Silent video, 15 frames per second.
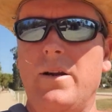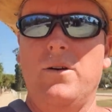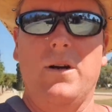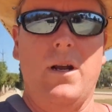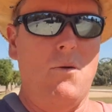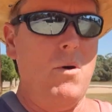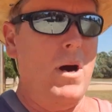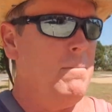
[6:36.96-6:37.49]
around
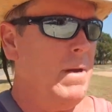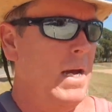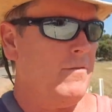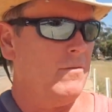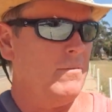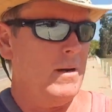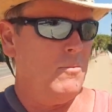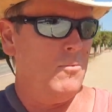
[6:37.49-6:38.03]
on our way
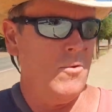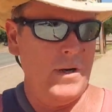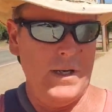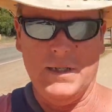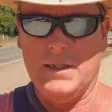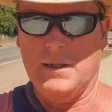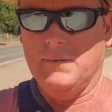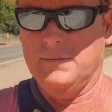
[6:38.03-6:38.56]
back from our
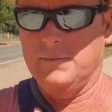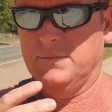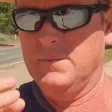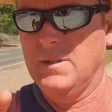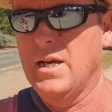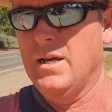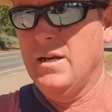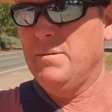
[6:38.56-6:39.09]
walkies.
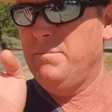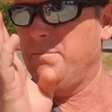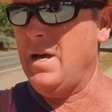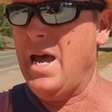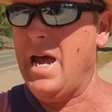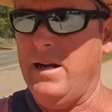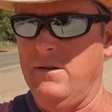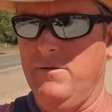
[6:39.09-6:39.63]

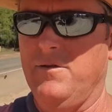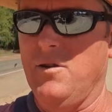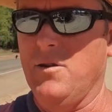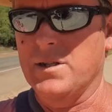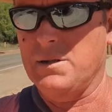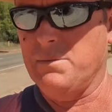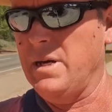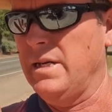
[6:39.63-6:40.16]
Man,
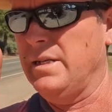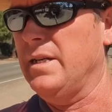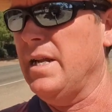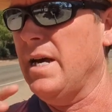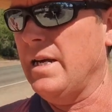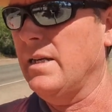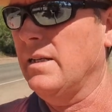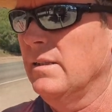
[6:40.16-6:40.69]
flies are bad
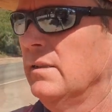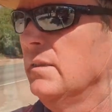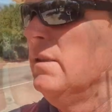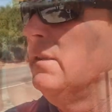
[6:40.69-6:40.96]
today.